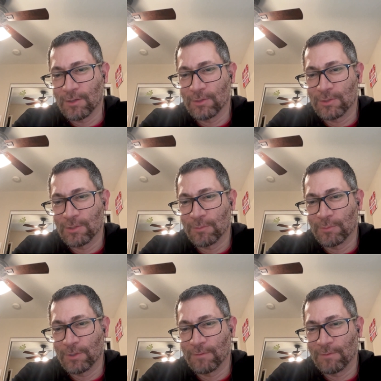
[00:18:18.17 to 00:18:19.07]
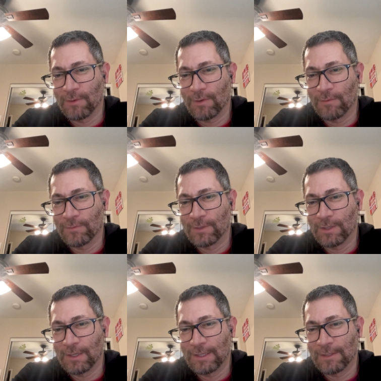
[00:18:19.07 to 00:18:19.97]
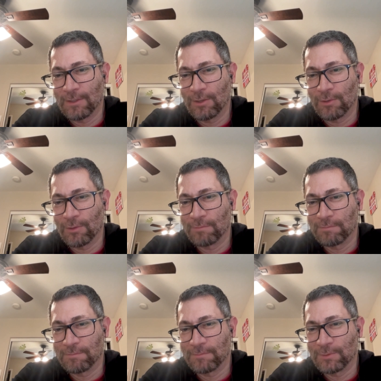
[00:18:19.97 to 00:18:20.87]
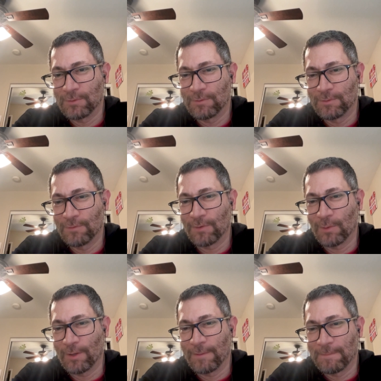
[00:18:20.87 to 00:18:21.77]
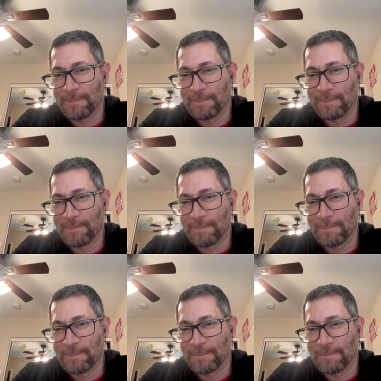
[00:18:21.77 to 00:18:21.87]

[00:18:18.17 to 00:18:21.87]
Are you still pretty involved in code, or too far away?